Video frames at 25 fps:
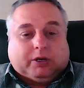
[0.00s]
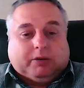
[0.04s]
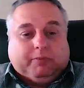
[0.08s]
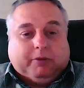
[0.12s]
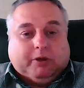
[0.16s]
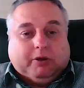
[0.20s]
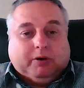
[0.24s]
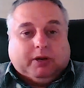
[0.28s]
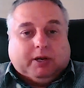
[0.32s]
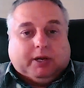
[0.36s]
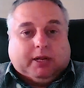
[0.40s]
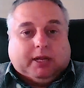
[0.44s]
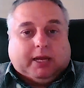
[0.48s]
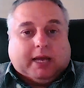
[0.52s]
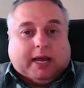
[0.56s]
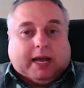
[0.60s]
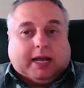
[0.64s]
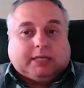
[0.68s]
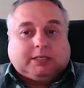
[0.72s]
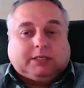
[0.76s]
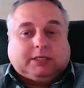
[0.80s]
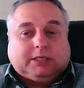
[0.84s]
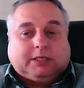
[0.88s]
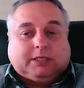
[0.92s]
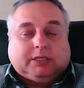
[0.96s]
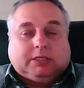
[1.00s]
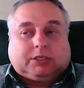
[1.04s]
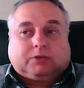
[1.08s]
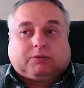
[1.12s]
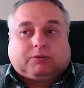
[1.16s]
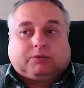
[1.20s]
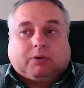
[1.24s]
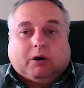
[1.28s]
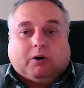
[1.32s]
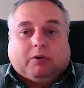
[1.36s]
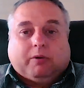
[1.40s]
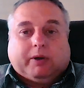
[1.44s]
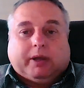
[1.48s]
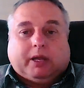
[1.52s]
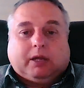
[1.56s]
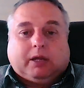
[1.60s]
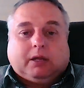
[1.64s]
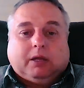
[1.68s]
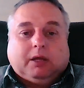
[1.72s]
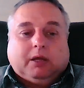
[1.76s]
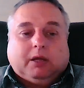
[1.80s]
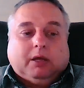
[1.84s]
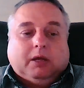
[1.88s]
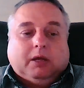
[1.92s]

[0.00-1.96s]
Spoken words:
community as it's growing,